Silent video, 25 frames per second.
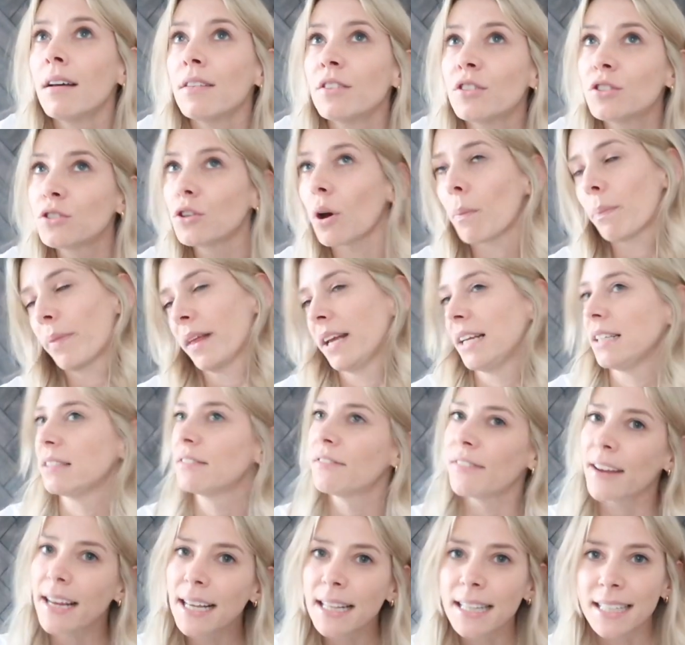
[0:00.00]
stop these
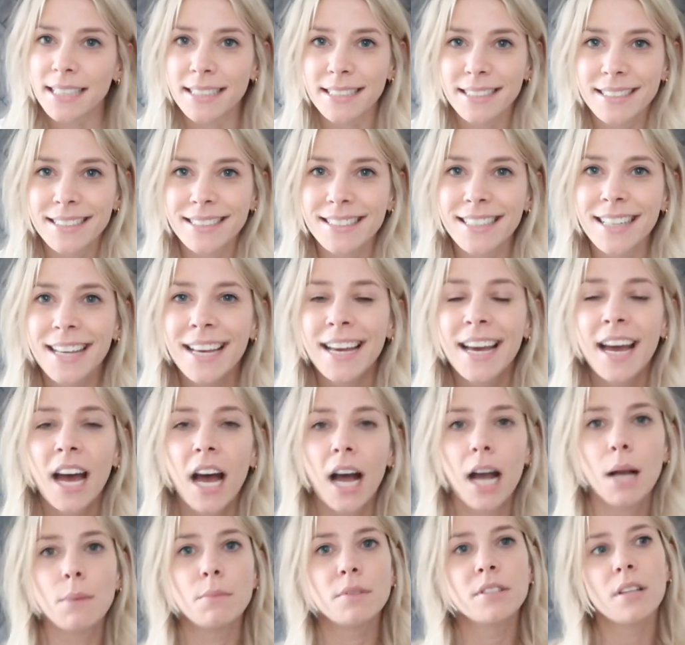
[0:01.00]
feelings.
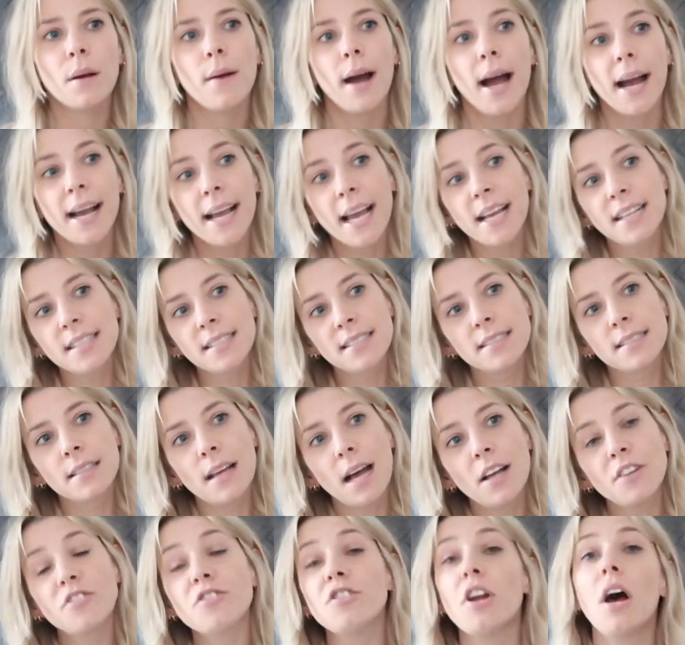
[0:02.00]
So I guess
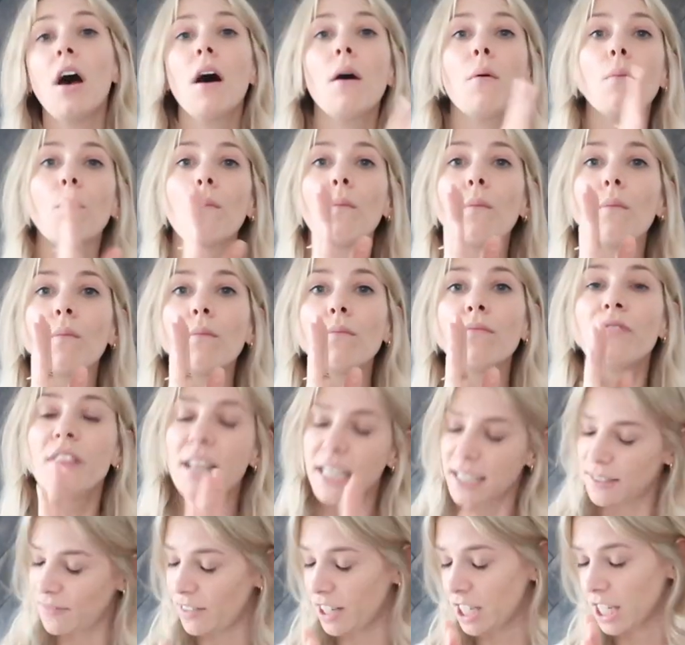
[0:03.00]
I'll start
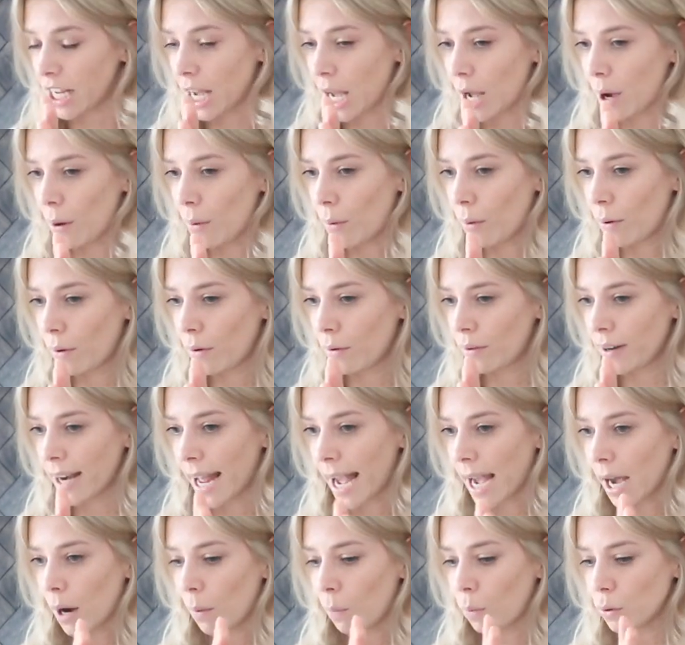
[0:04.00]
this video
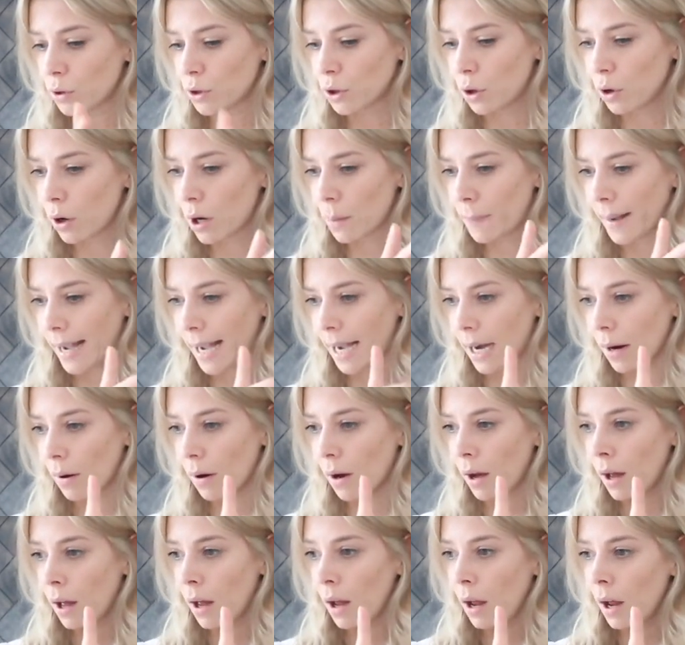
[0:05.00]
now. We'll talk
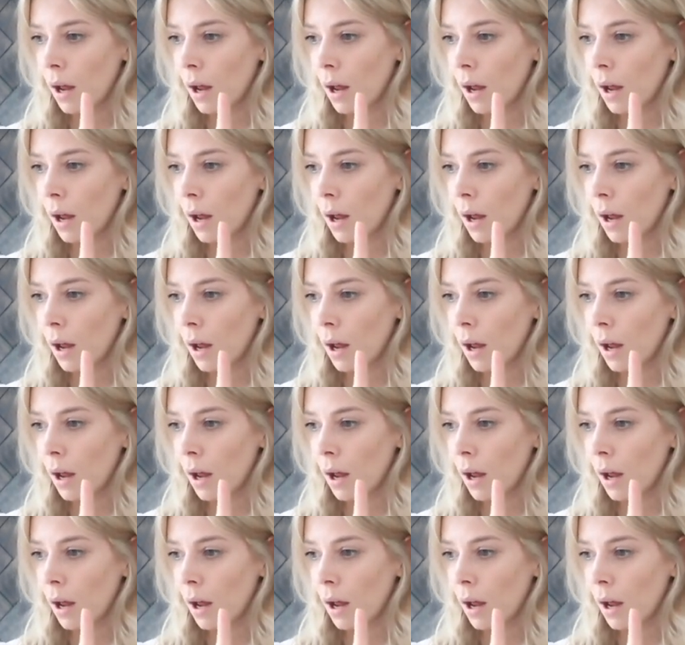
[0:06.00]
about